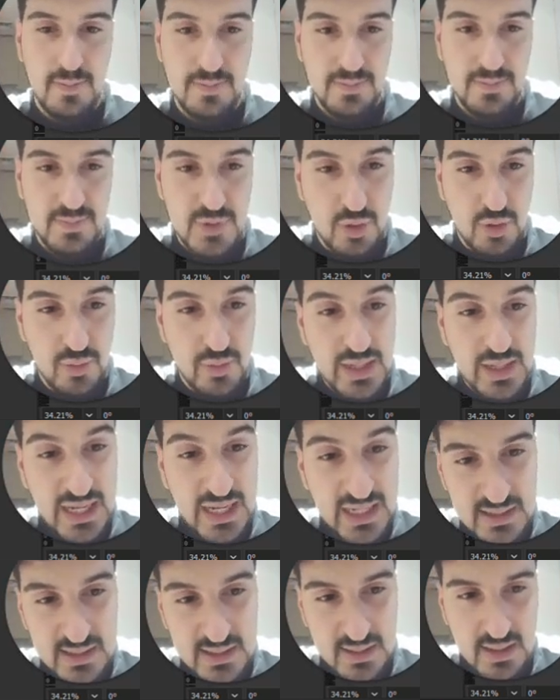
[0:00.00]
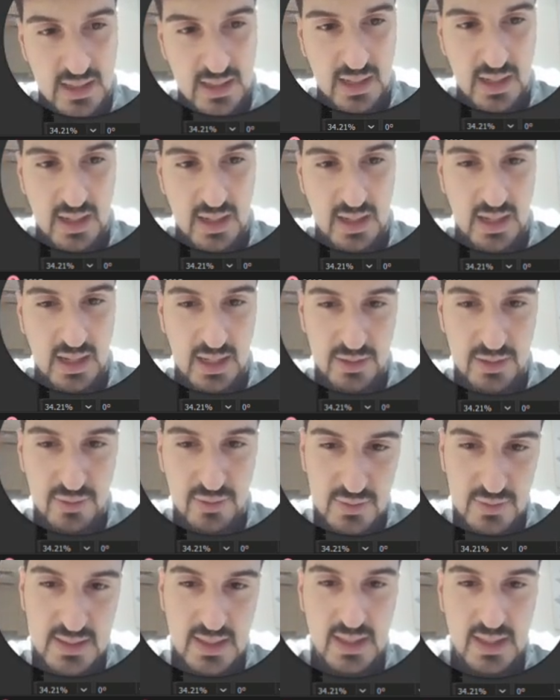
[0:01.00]
So next, I
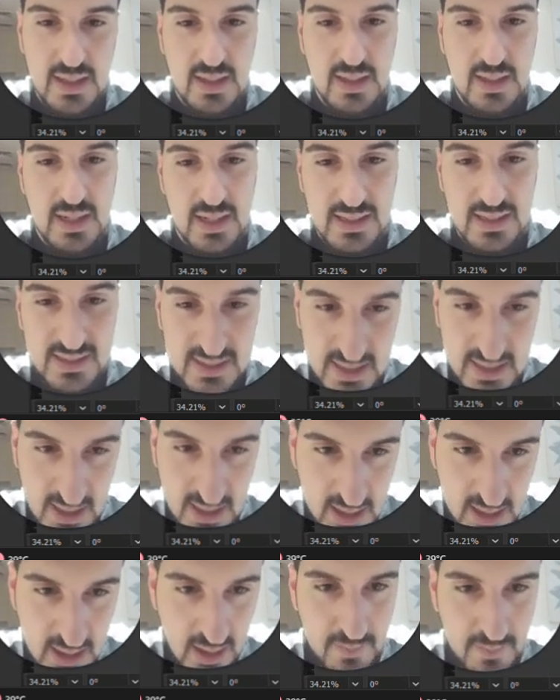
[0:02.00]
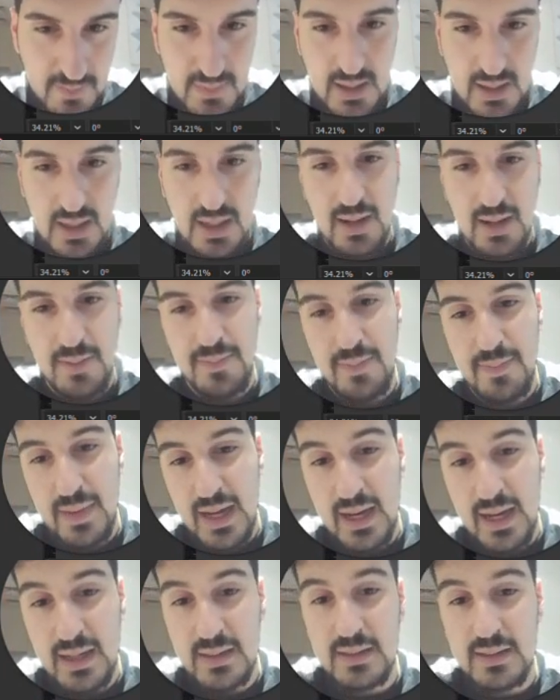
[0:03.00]
used it in a sticker,
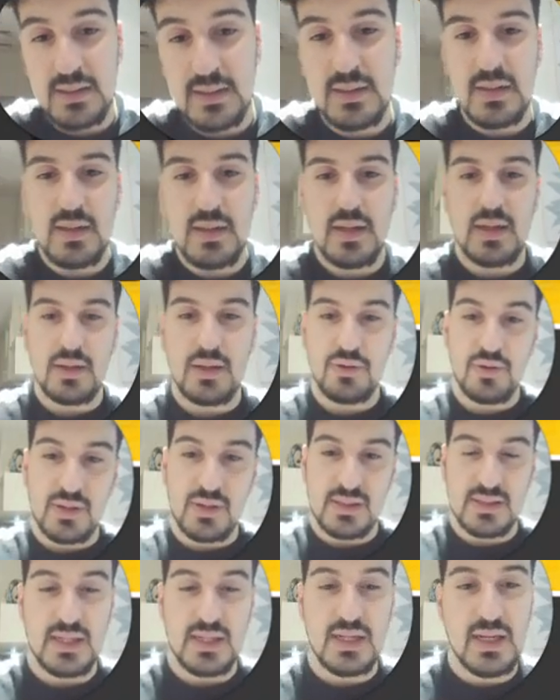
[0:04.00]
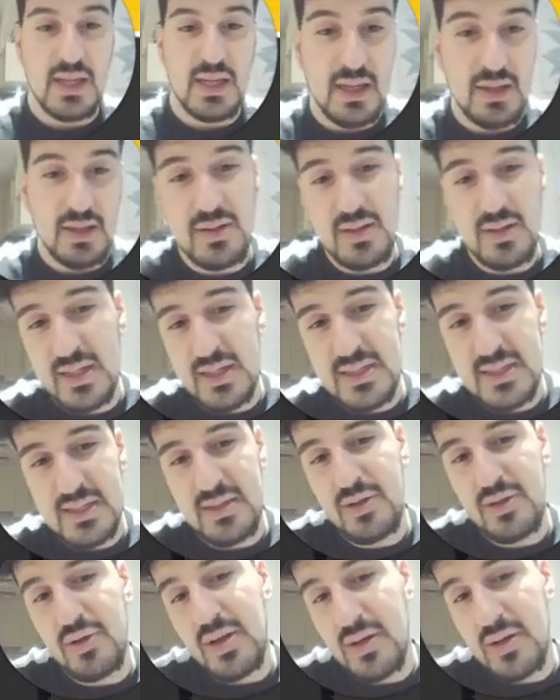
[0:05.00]
and you could see that
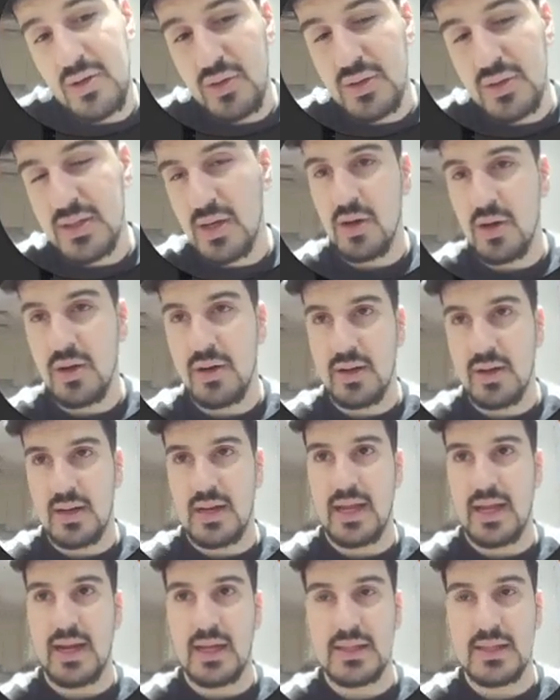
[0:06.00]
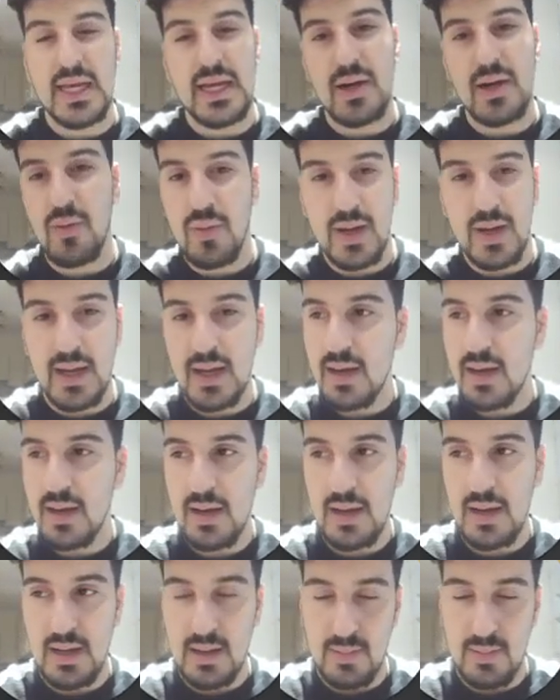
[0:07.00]
you could use it on like a takeaway
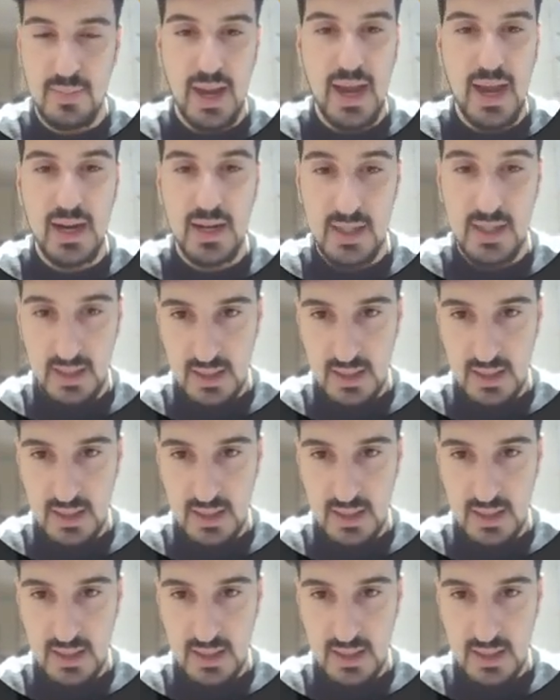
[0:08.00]
bag.